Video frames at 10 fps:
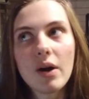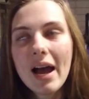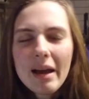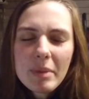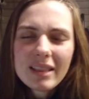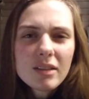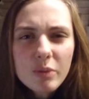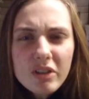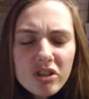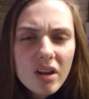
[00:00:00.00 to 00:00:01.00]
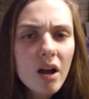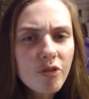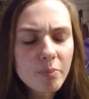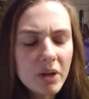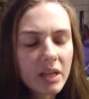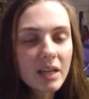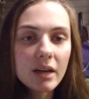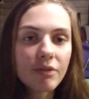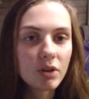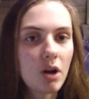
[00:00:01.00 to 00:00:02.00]
I mean, the switch is off, but you
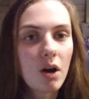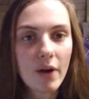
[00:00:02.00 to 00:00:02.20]
never know.